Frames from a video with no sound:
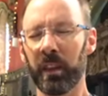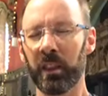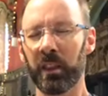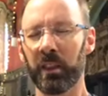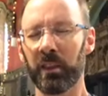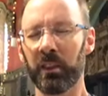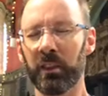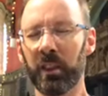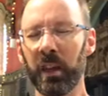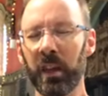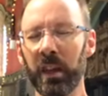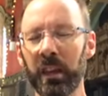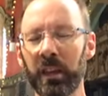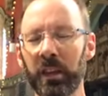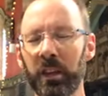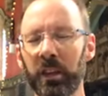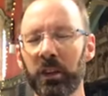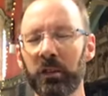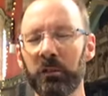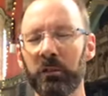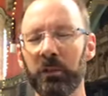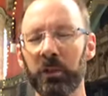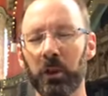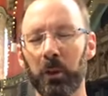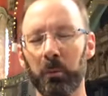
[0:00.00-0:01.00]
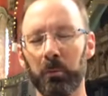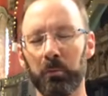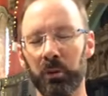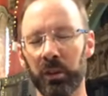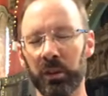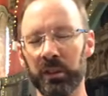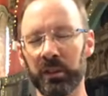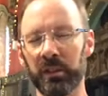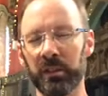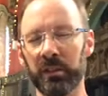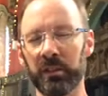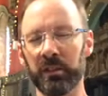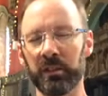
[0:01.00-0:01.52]
Thank you for your
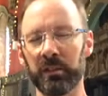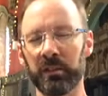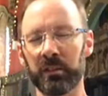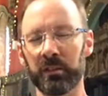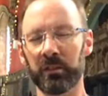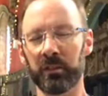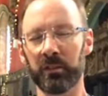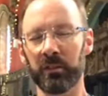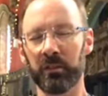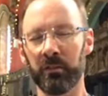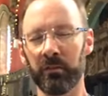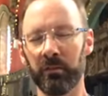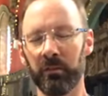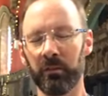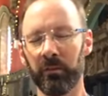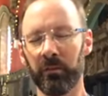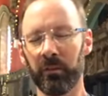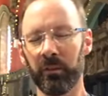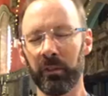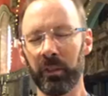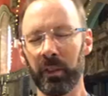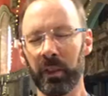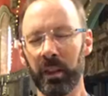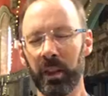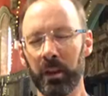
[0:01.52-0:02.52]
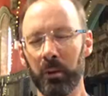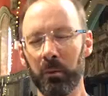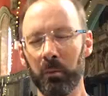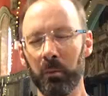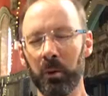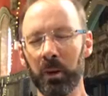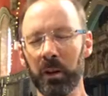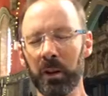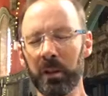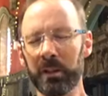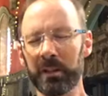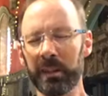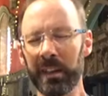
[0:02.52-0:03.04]
presence.
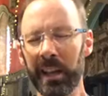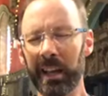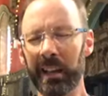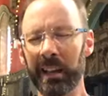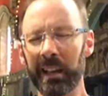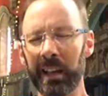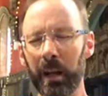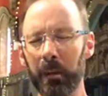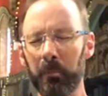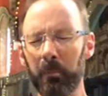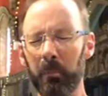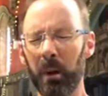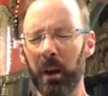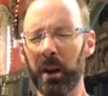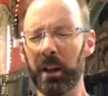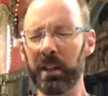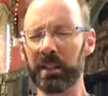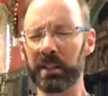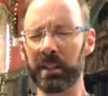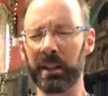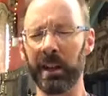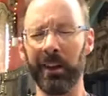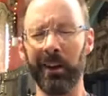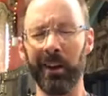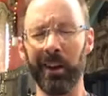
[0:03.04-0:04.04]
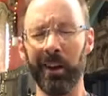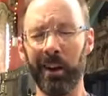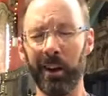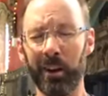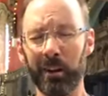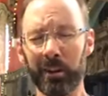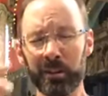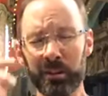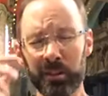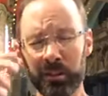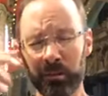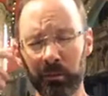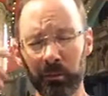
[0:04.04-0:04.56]
Will you settle our minds and our
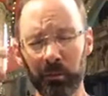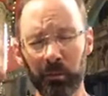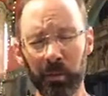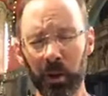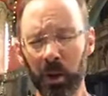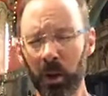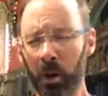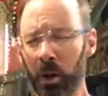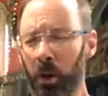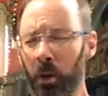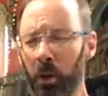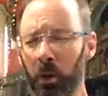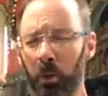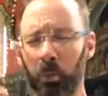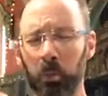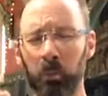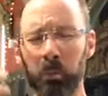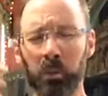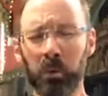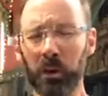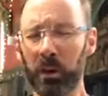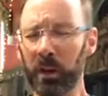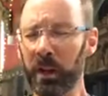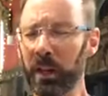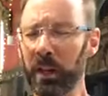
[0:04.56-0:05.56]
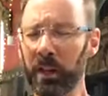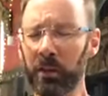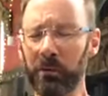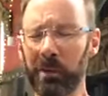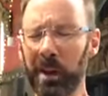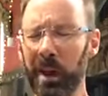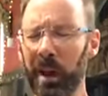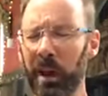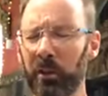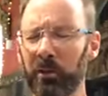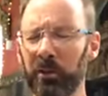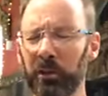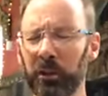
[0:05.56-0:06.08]
hearts from whirling
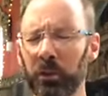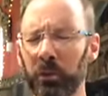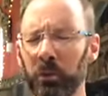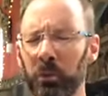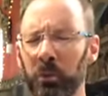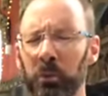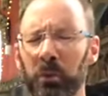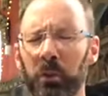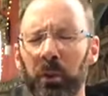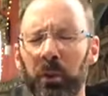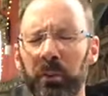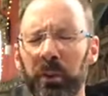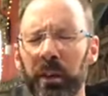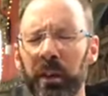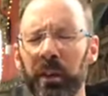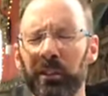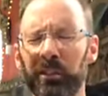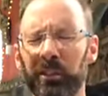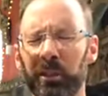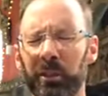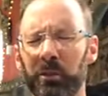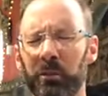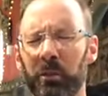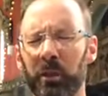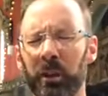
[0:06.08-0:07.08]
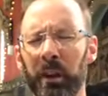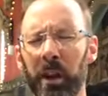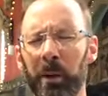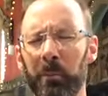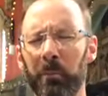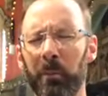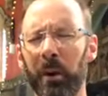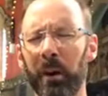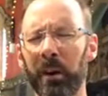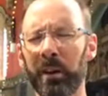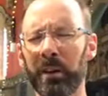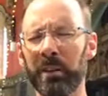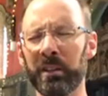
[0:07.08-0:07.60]
around and all the things that are on our
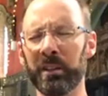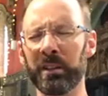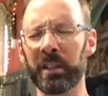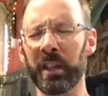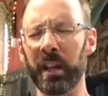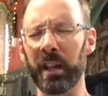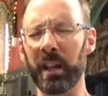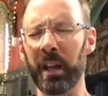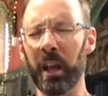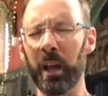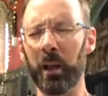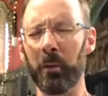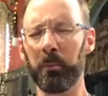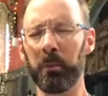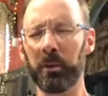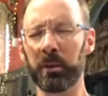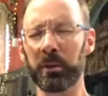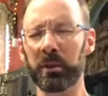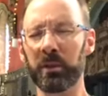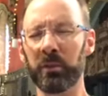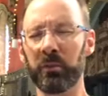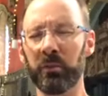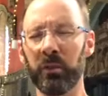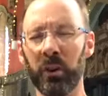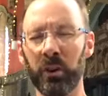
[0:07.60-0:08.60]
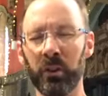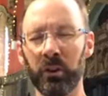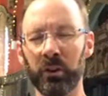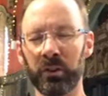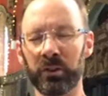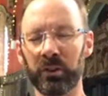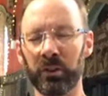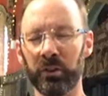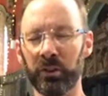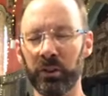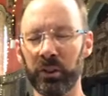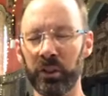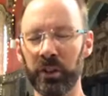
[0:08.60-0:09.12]
minds, and help us to
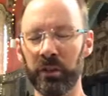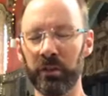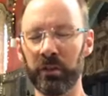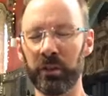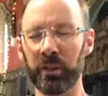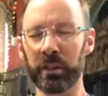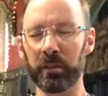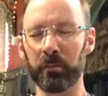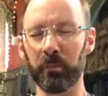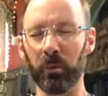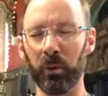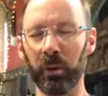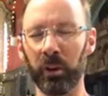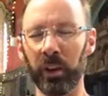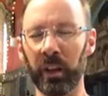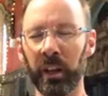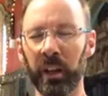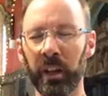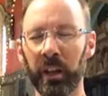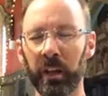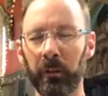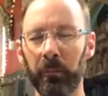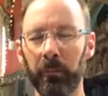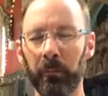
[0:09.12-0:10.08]
focus on you this morning?